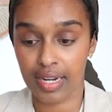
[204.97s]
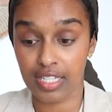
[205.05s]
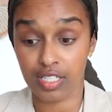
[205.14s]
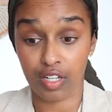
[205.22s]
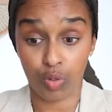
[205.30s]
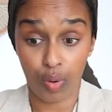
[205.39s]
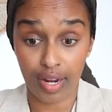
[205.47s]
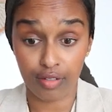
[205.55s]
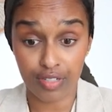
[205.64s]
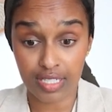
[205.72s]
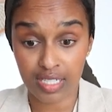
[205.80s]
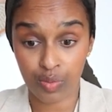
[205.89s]
And it's quite a
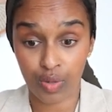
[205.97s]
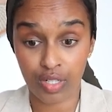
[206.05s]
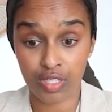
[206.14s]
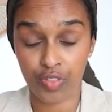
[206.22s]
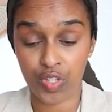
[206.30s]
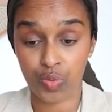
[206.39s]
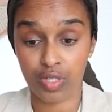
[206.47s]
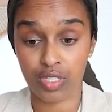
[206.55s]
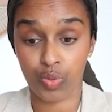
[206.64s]
recent one. So this one's